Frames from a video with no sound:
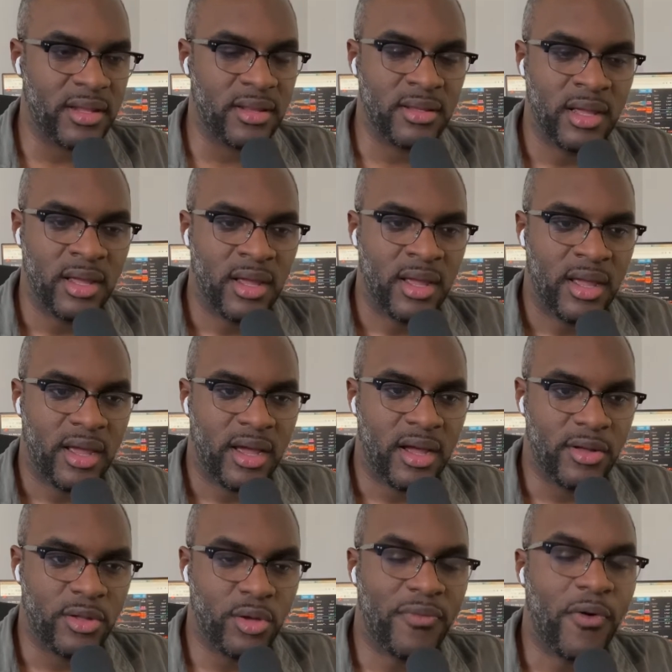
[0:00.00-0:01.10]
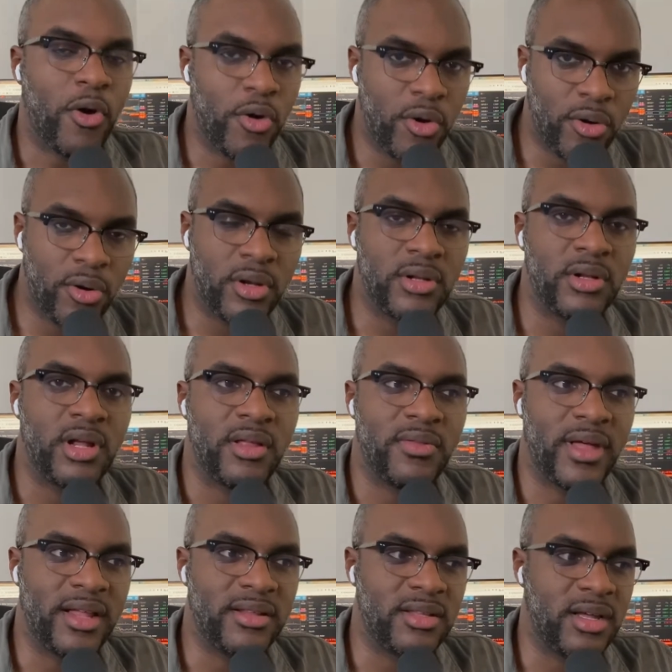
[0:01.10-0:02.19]
And you've heard
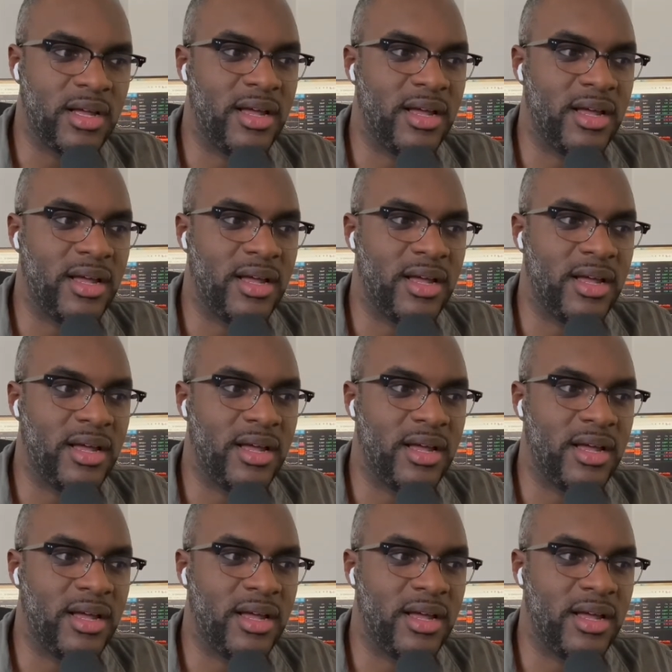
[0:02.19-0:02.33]
that